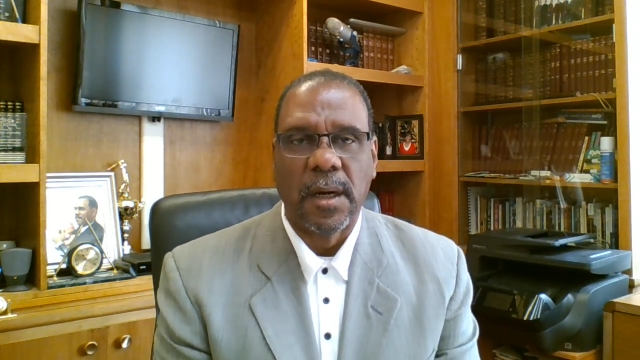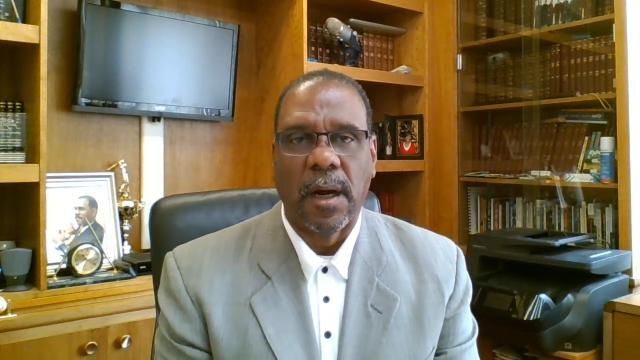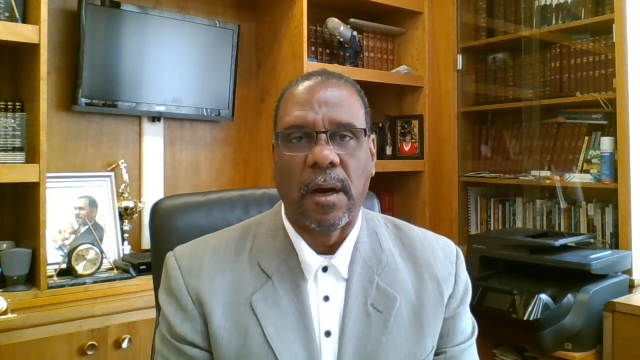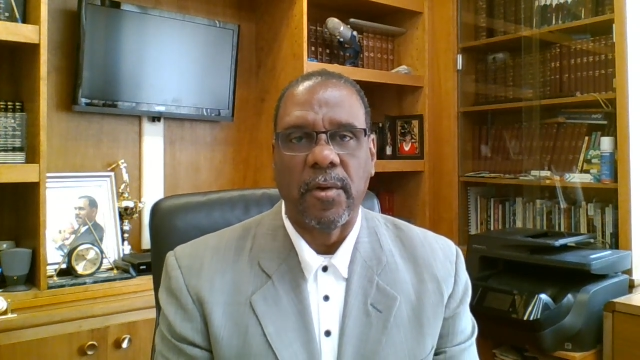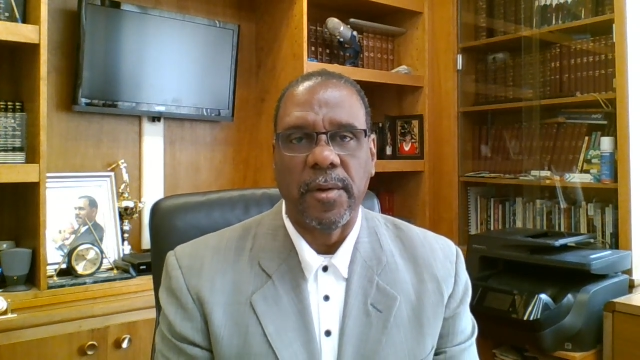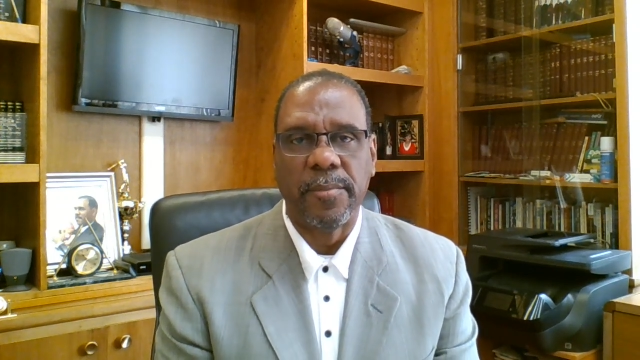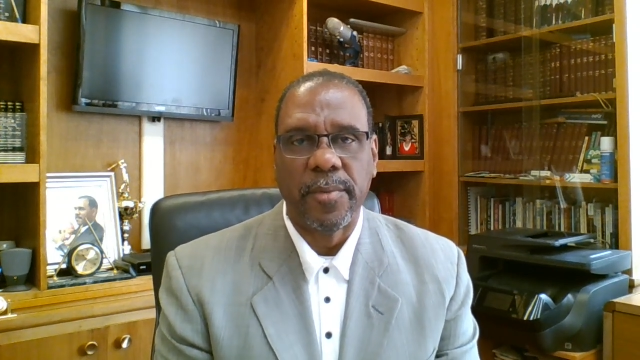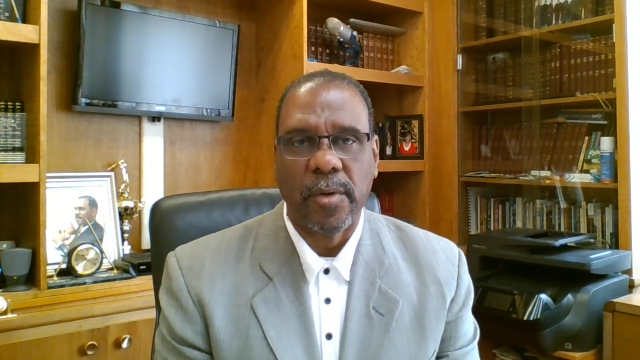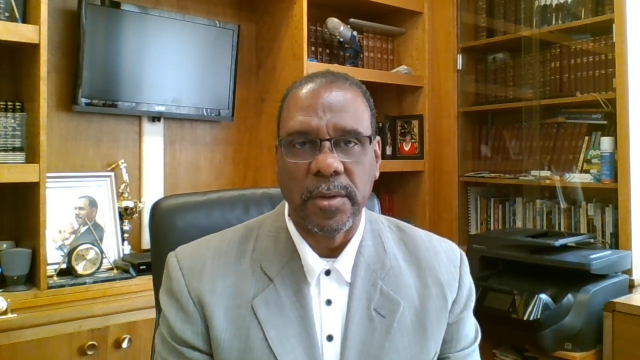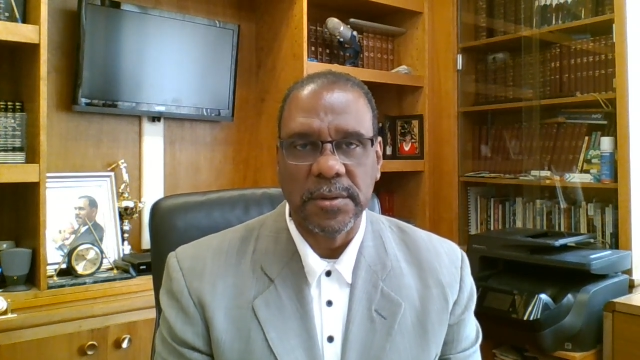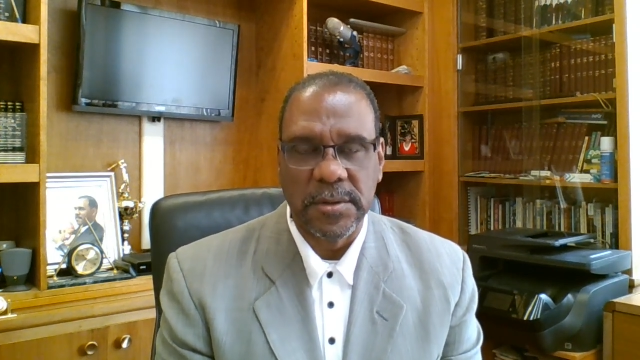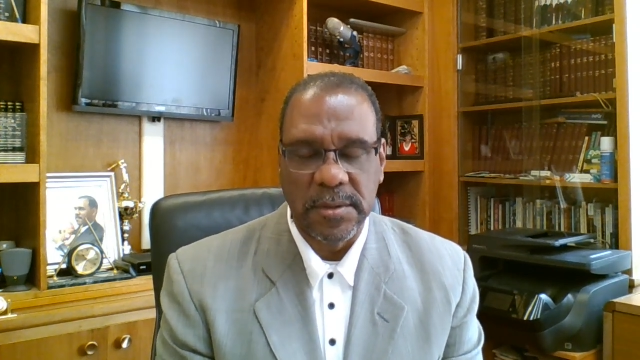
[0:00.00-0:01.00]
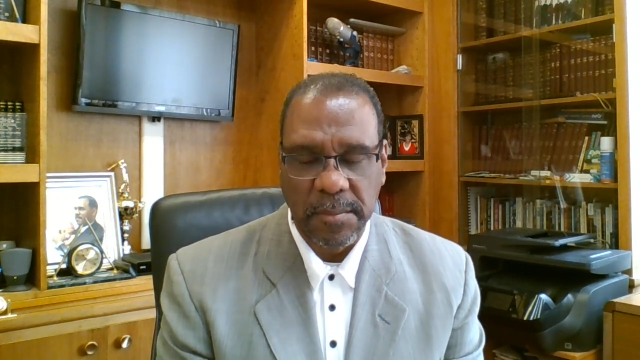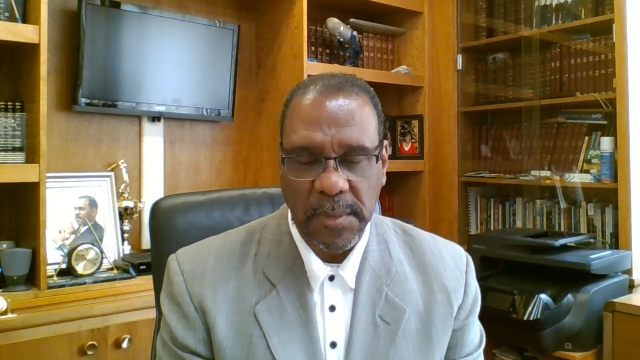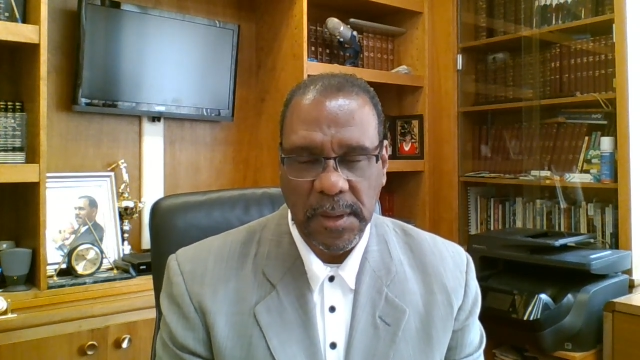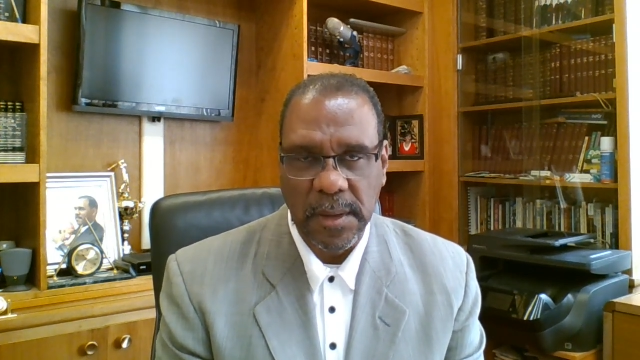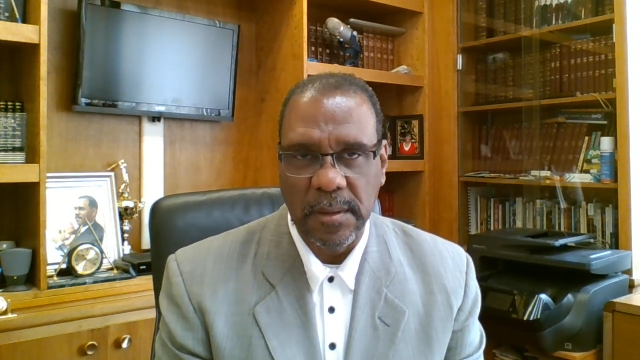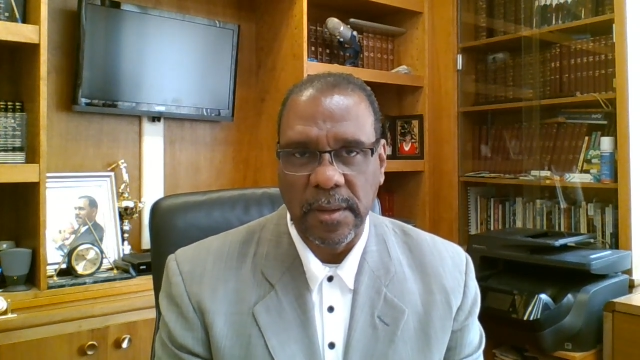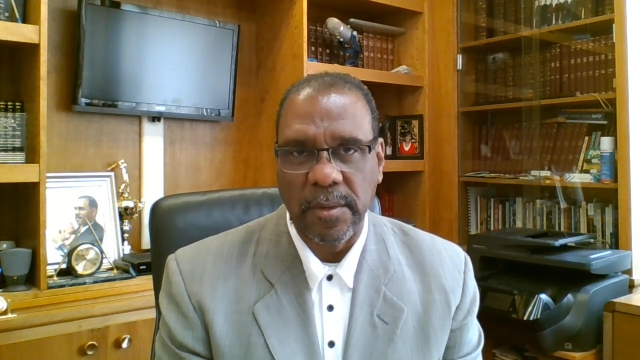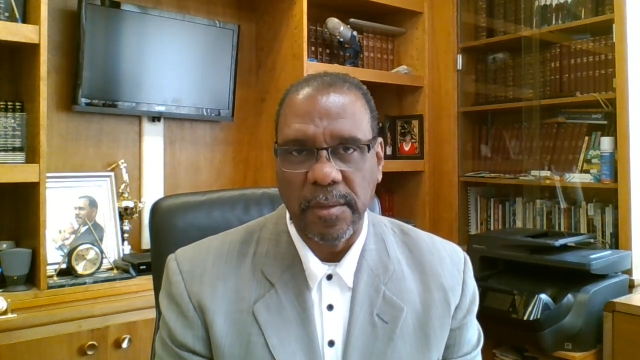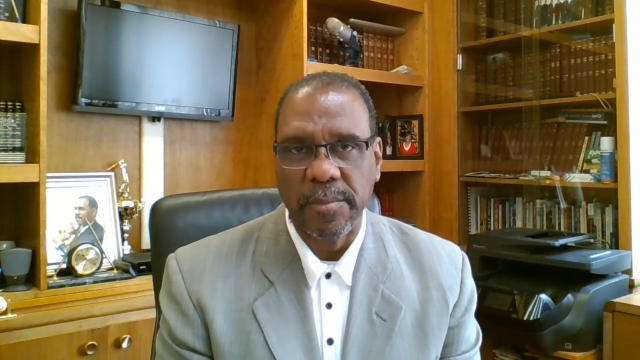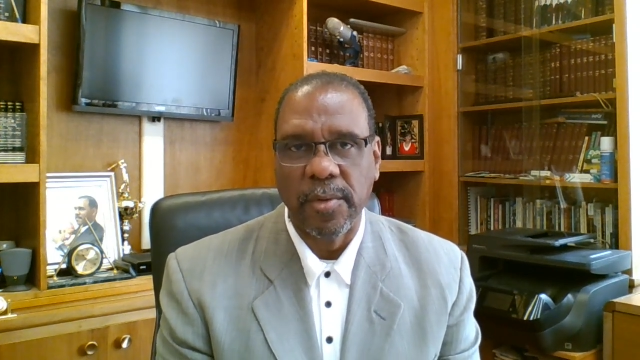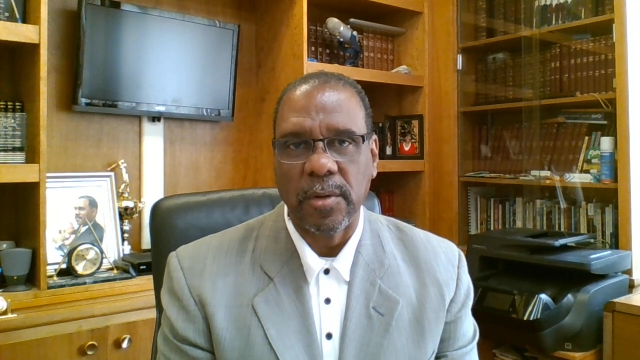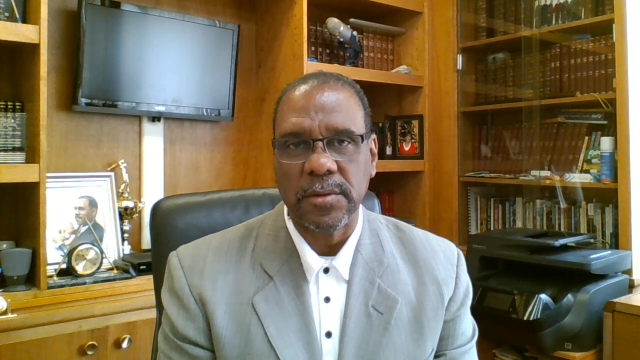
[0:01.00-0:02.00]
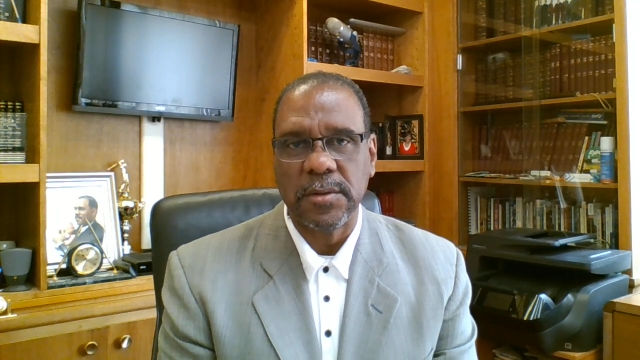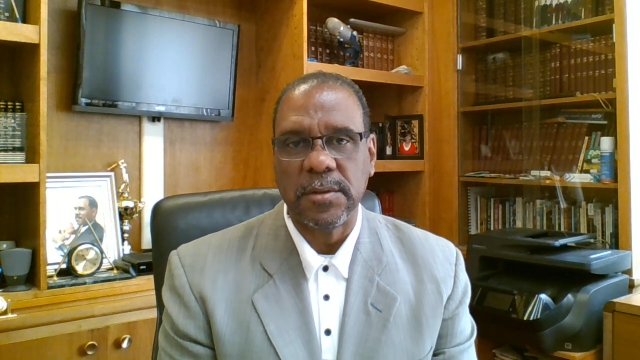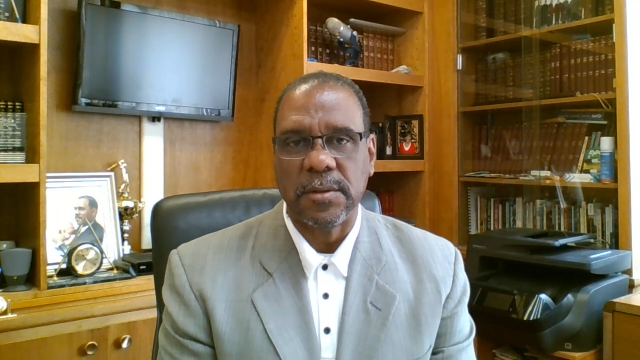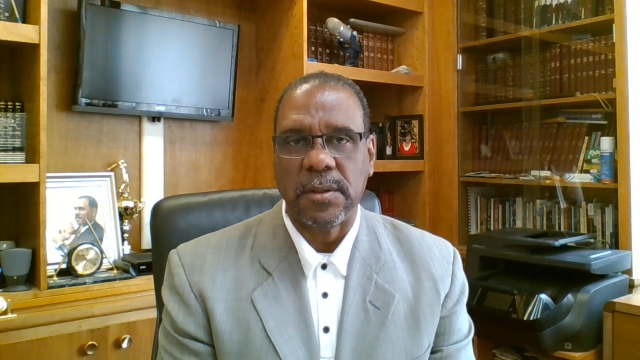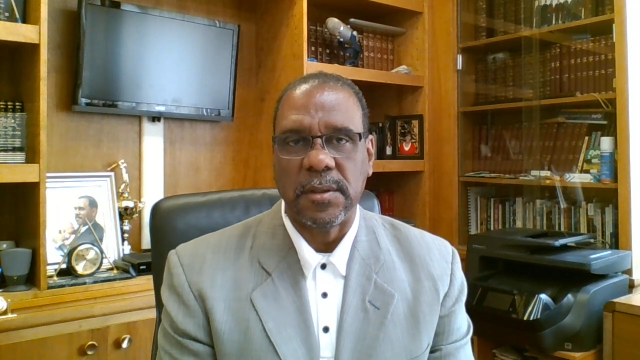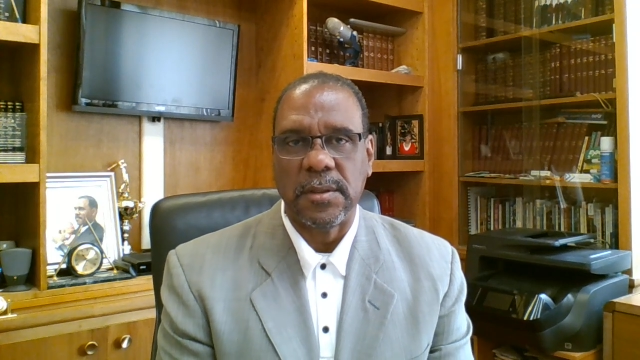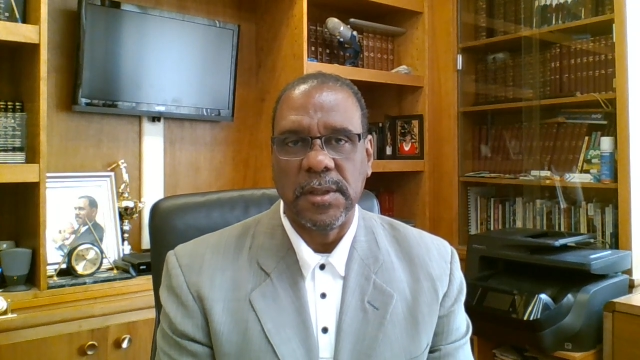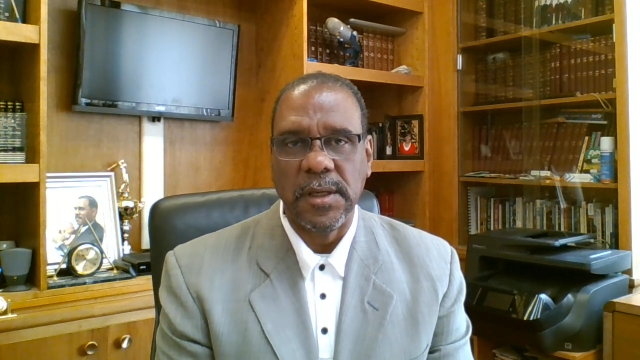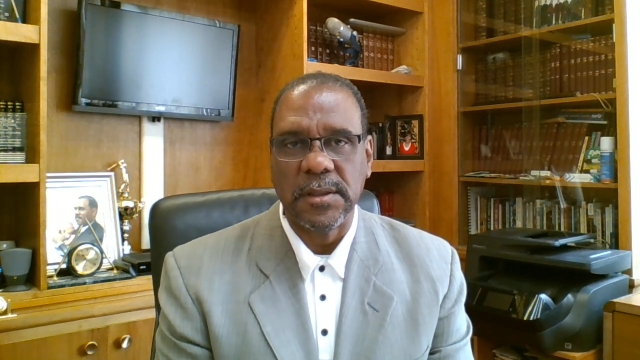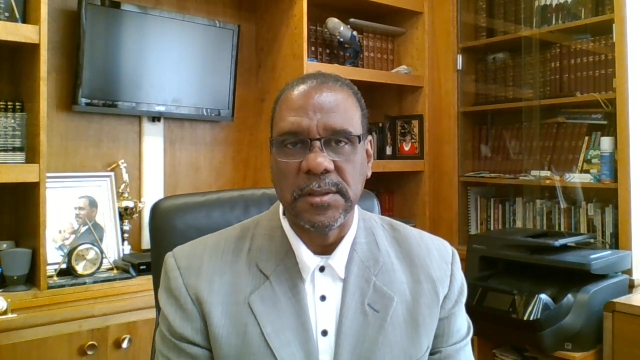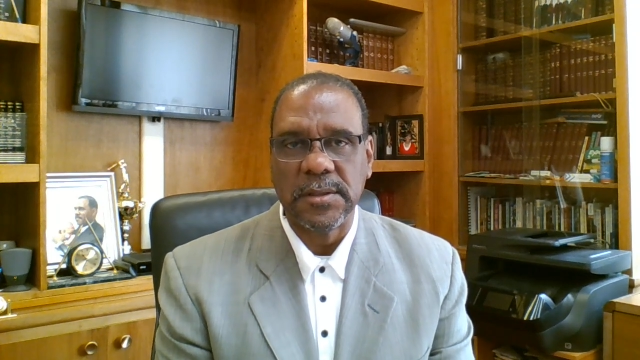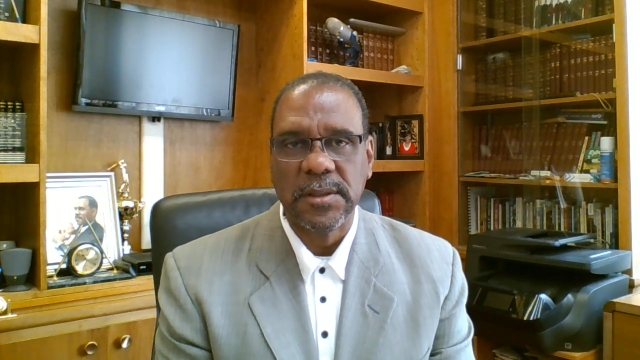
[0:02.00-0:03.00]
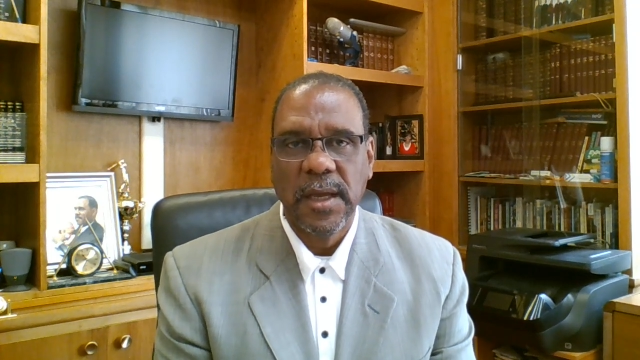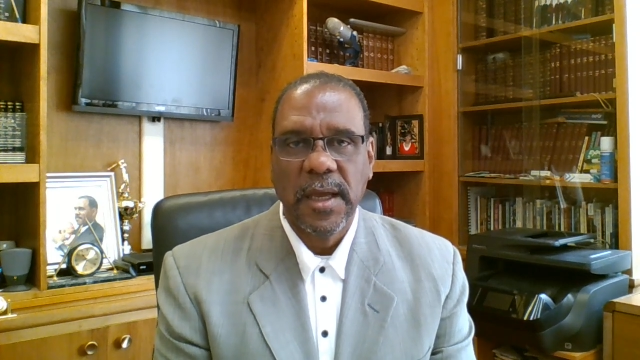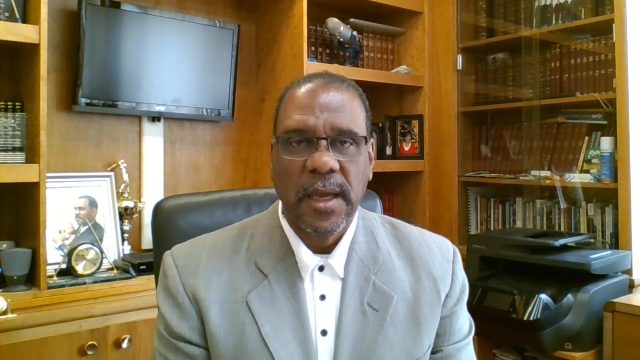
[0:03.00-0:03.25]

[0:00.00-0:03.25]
are important to me. They're important to the deacons